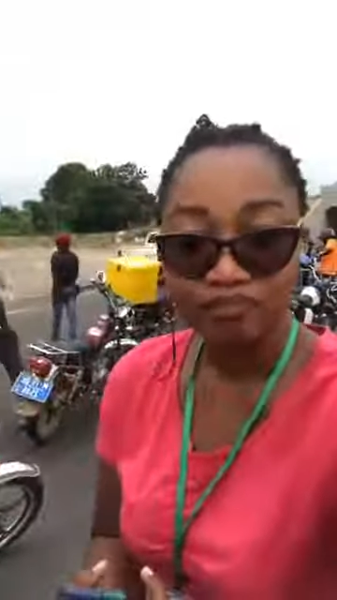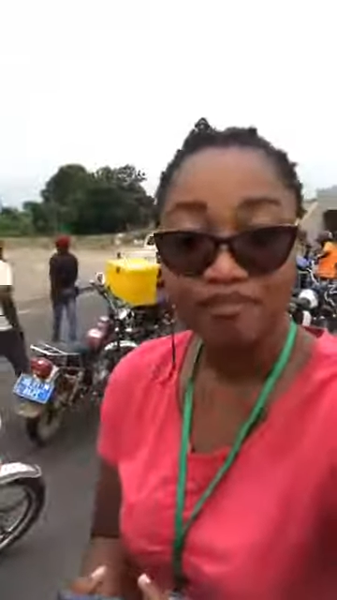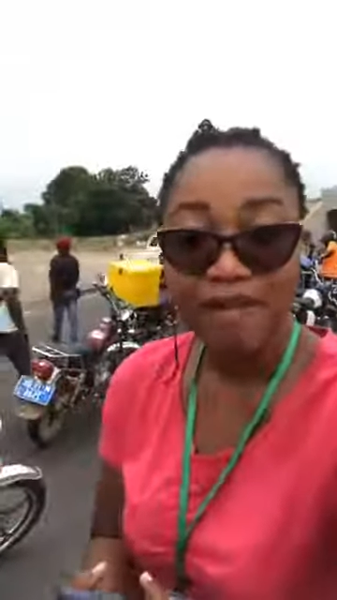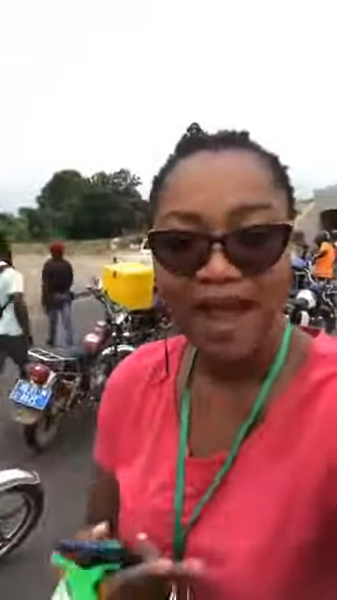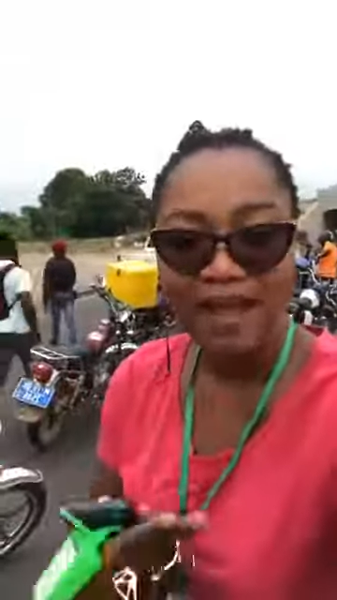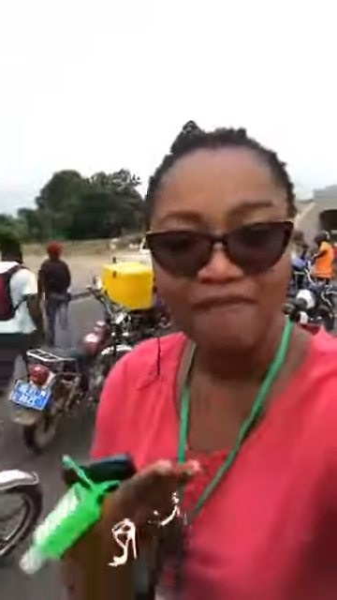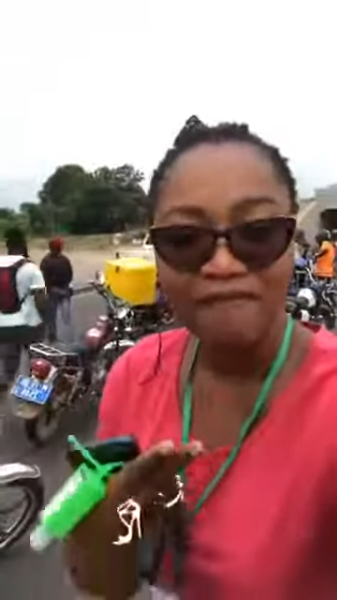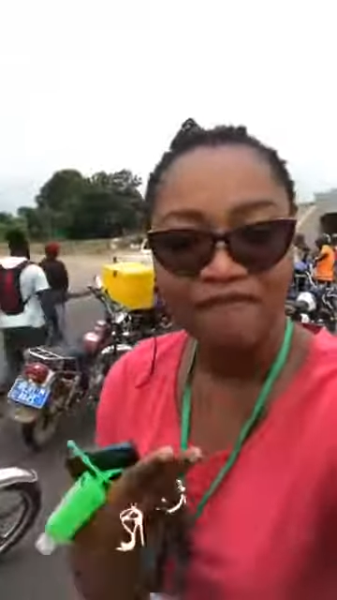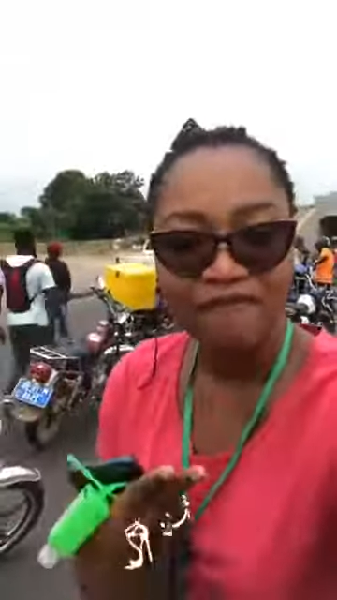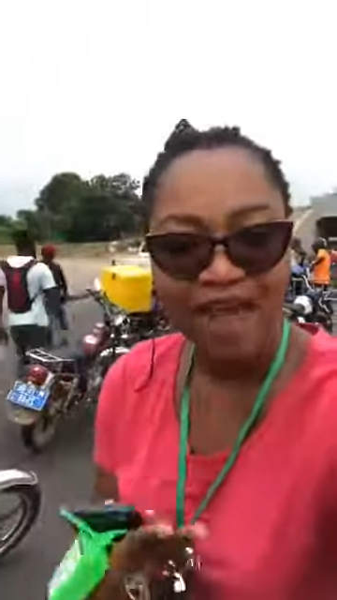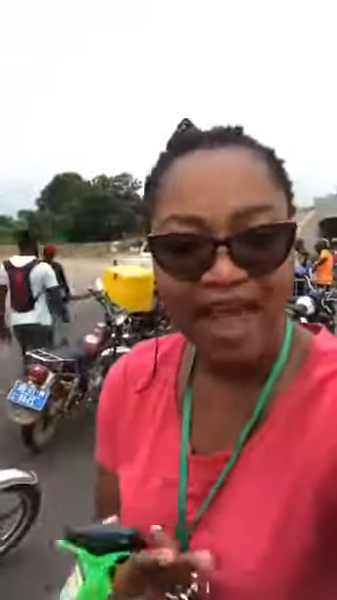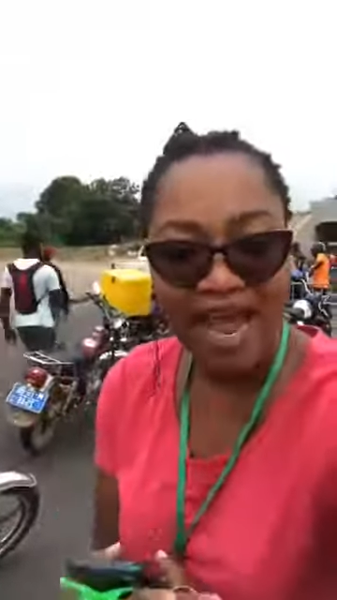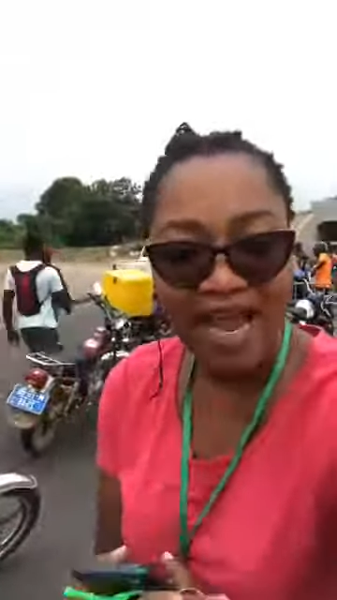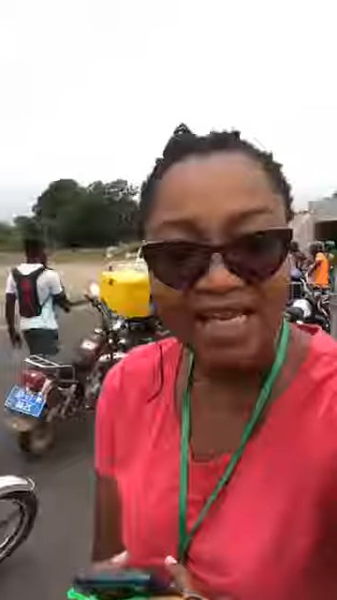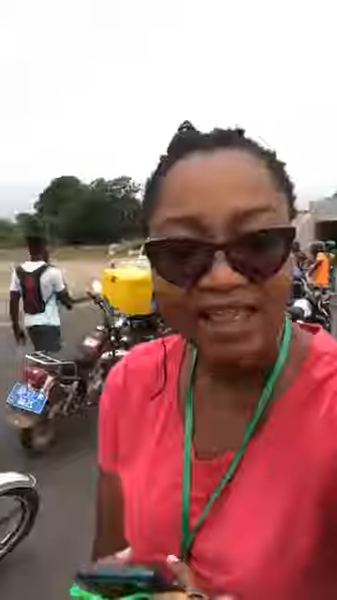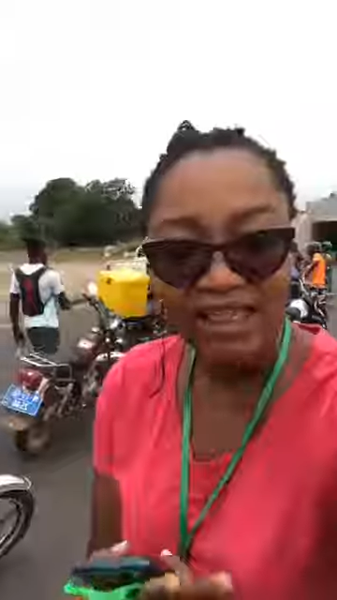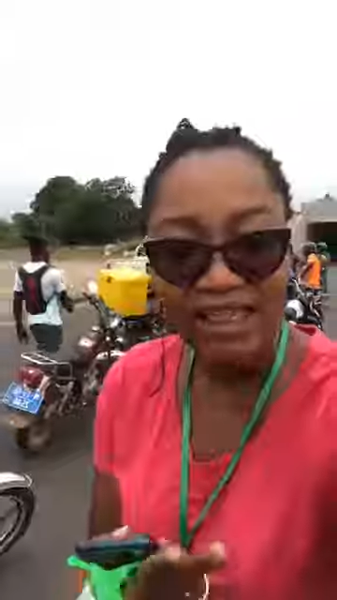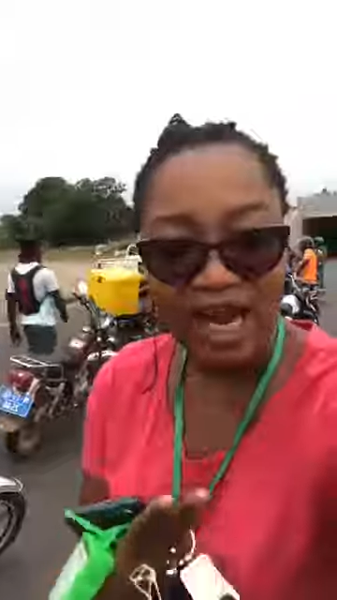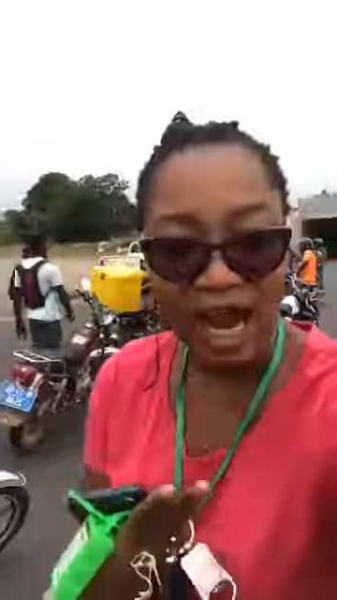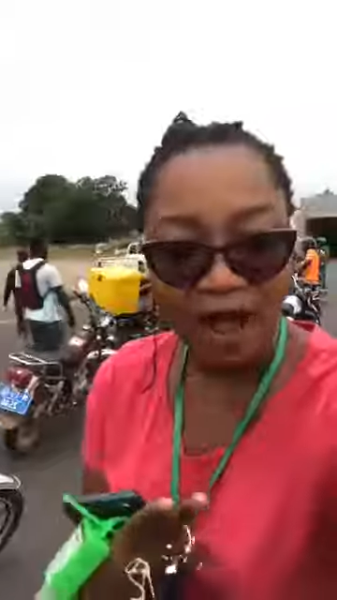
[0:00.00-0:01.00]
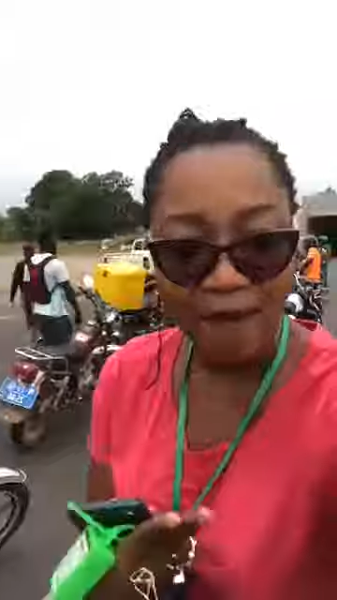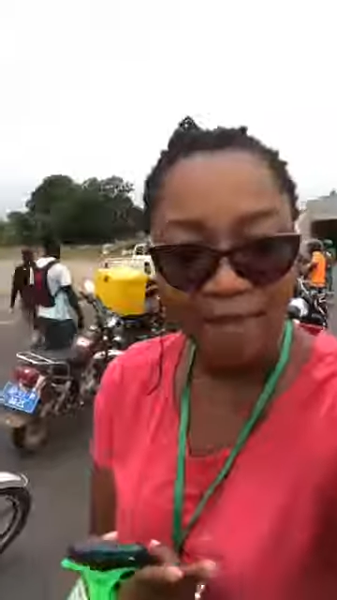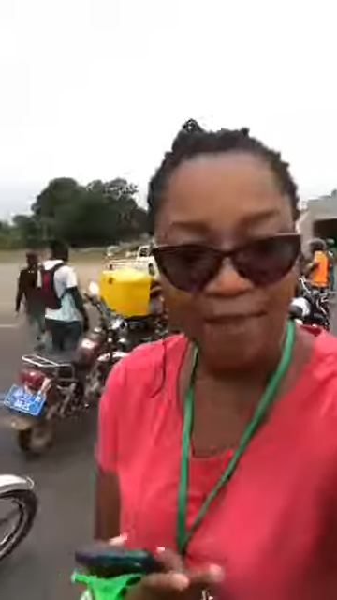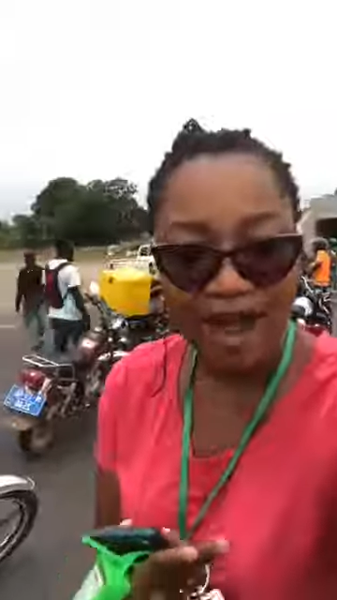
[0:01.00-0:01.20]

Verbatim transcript: My veins are